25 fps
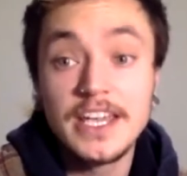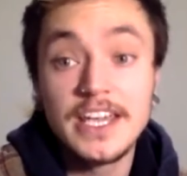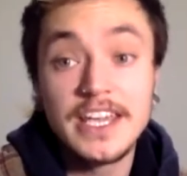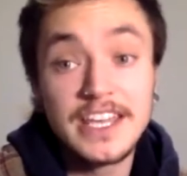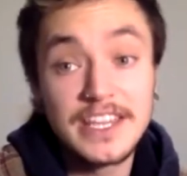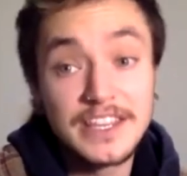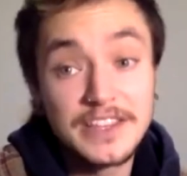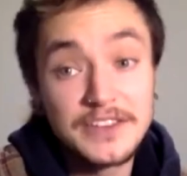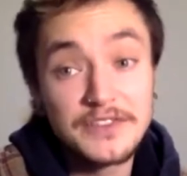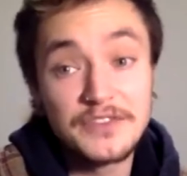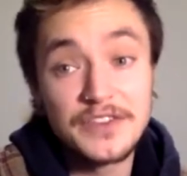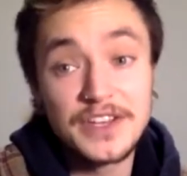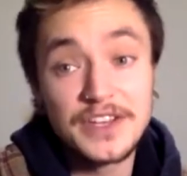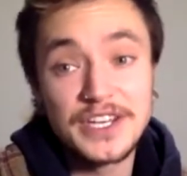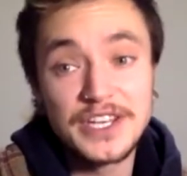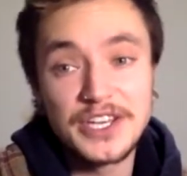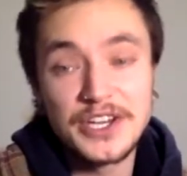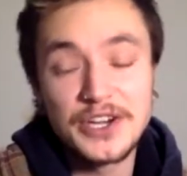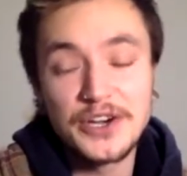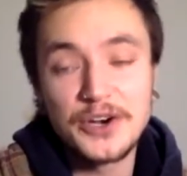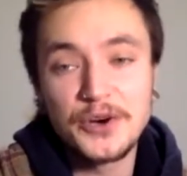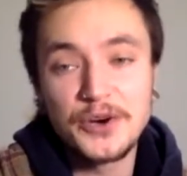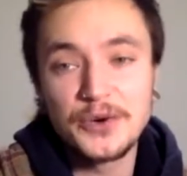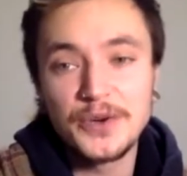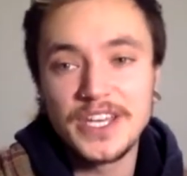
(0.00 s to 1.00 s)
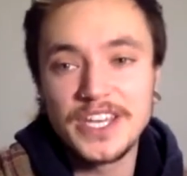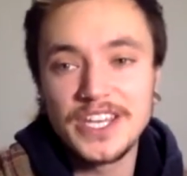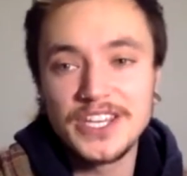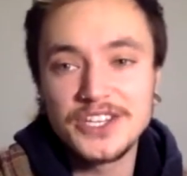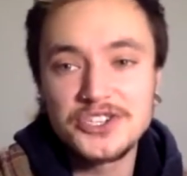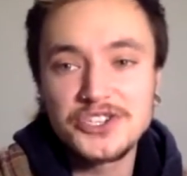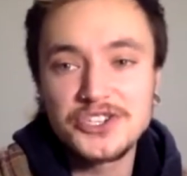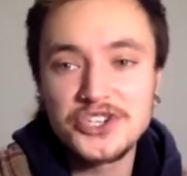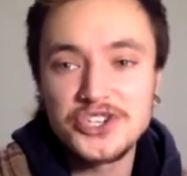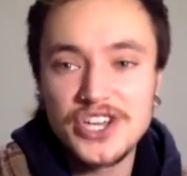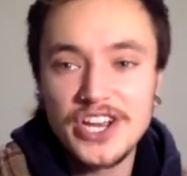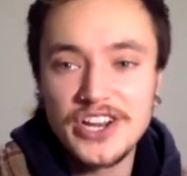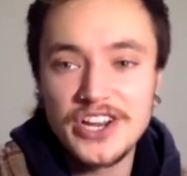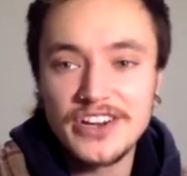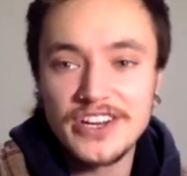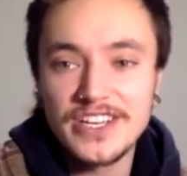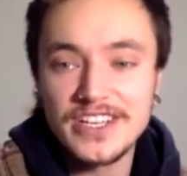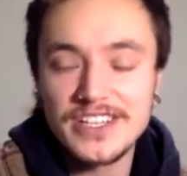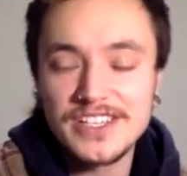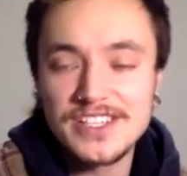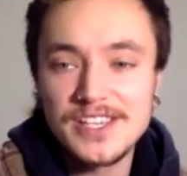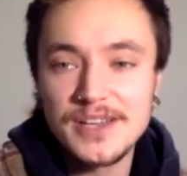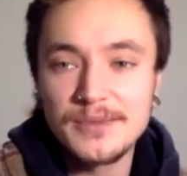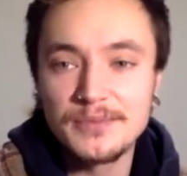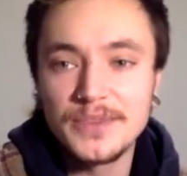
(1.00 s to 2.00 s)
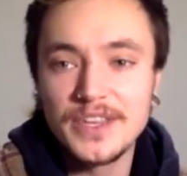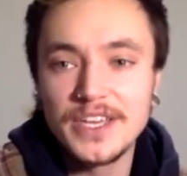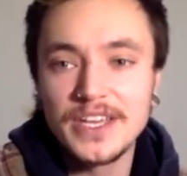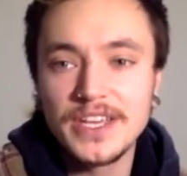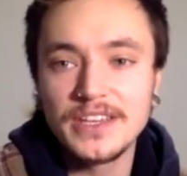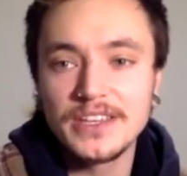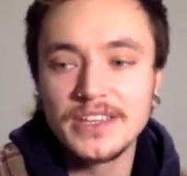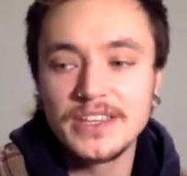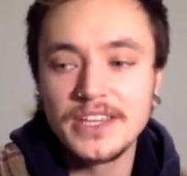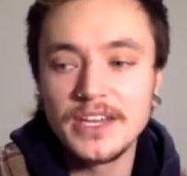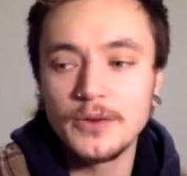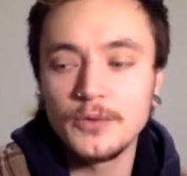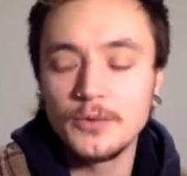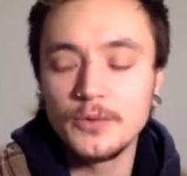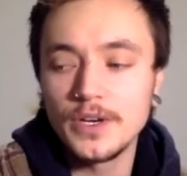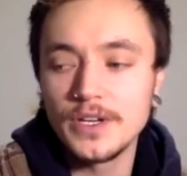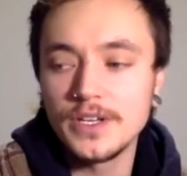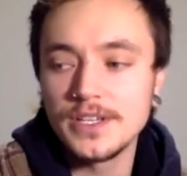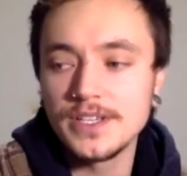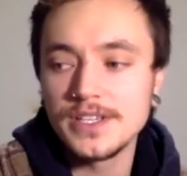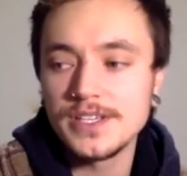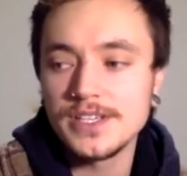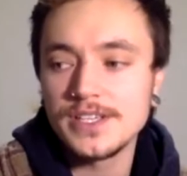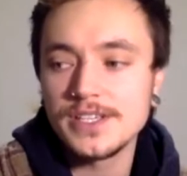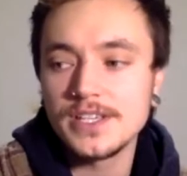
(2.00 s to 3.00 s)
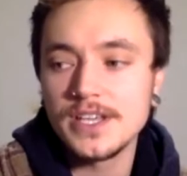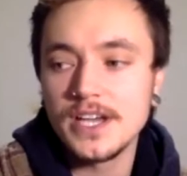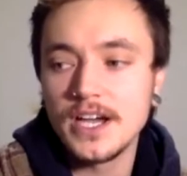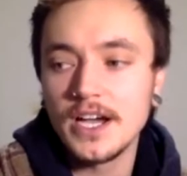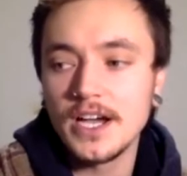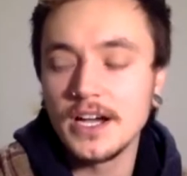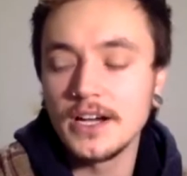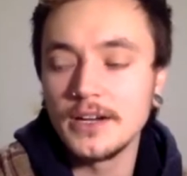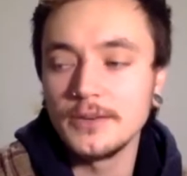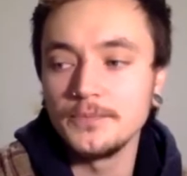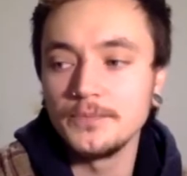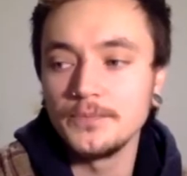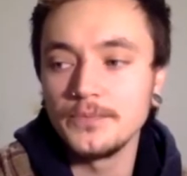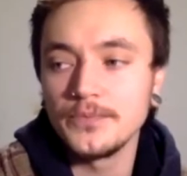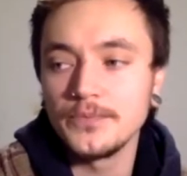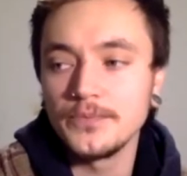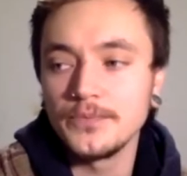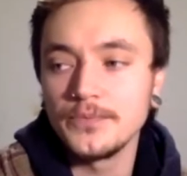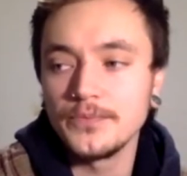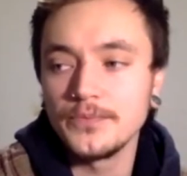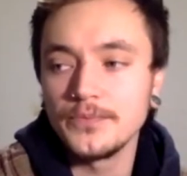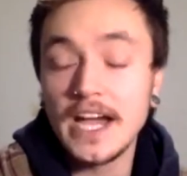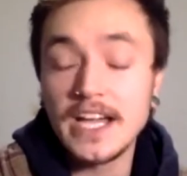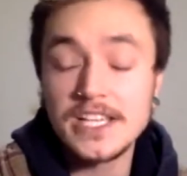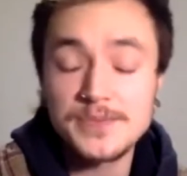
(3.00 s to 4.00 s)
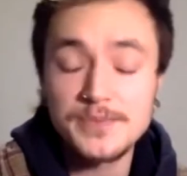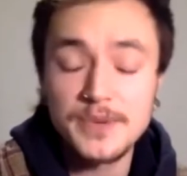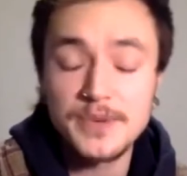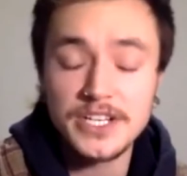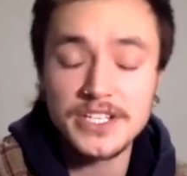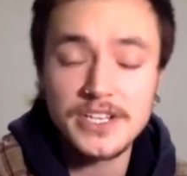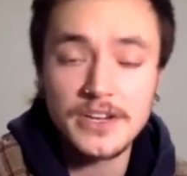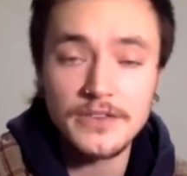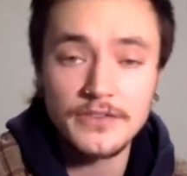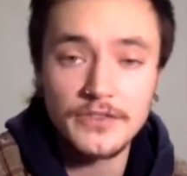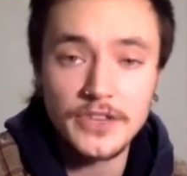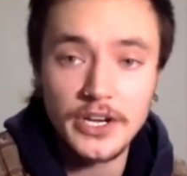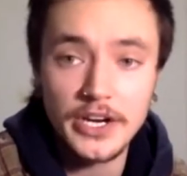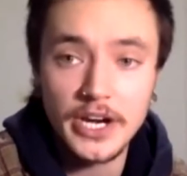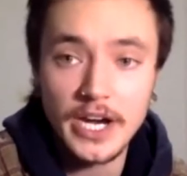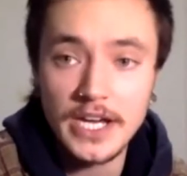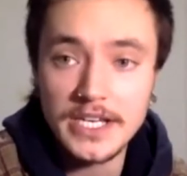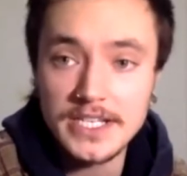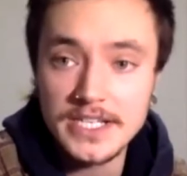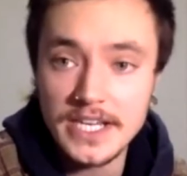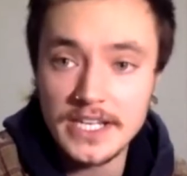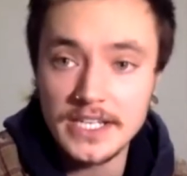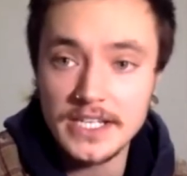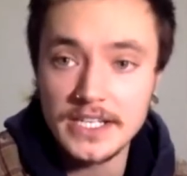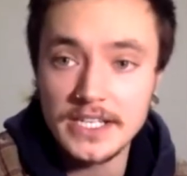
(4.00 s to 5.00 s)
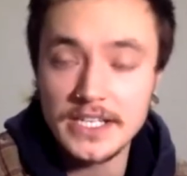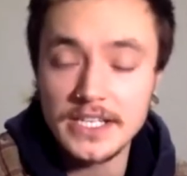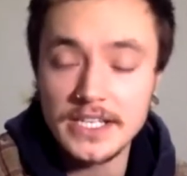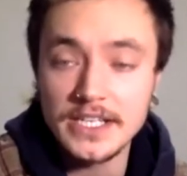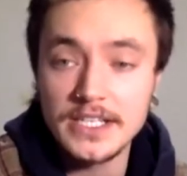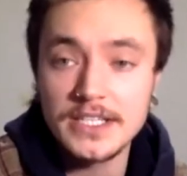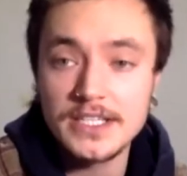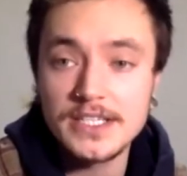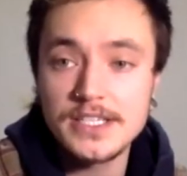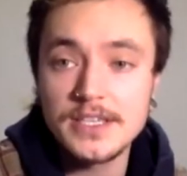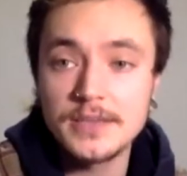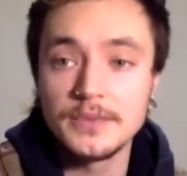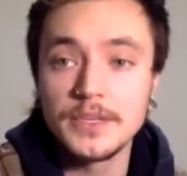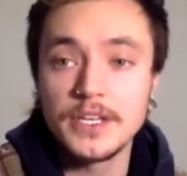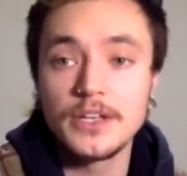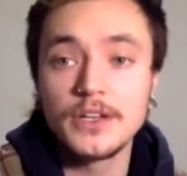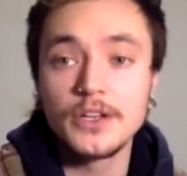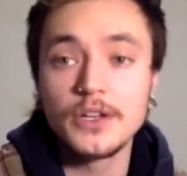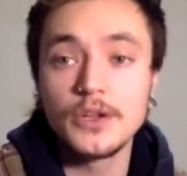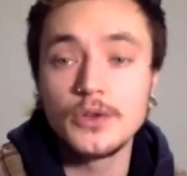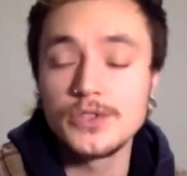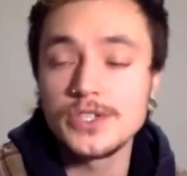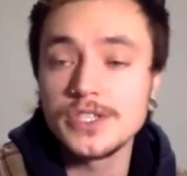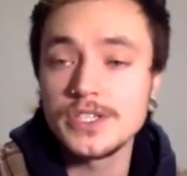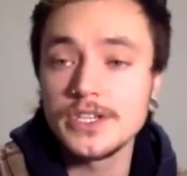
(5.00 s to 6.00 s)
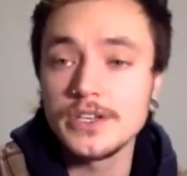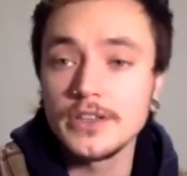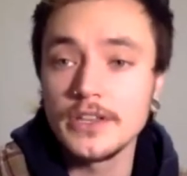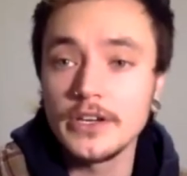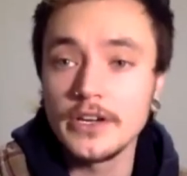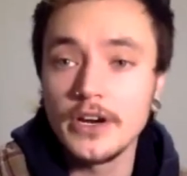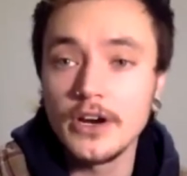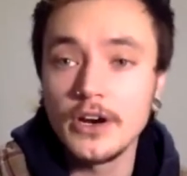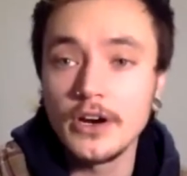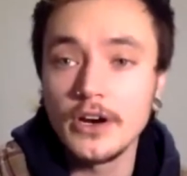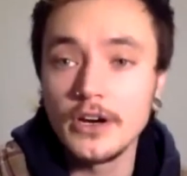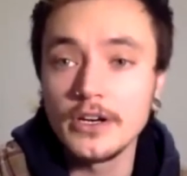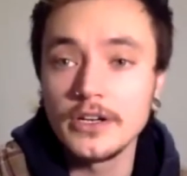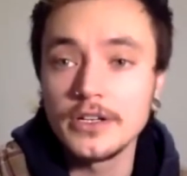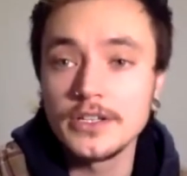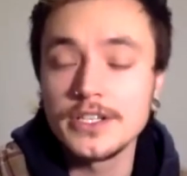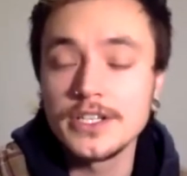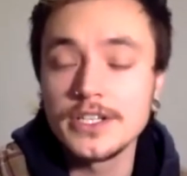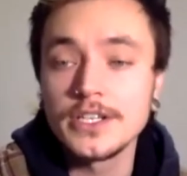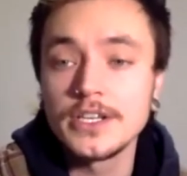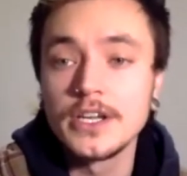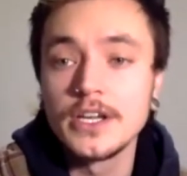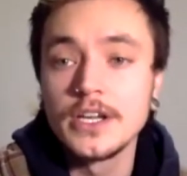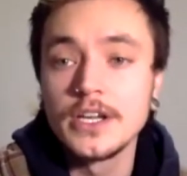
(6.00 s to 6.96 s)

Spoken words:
in the video, each sharing something that was an aspect of their identity, something close to their heart,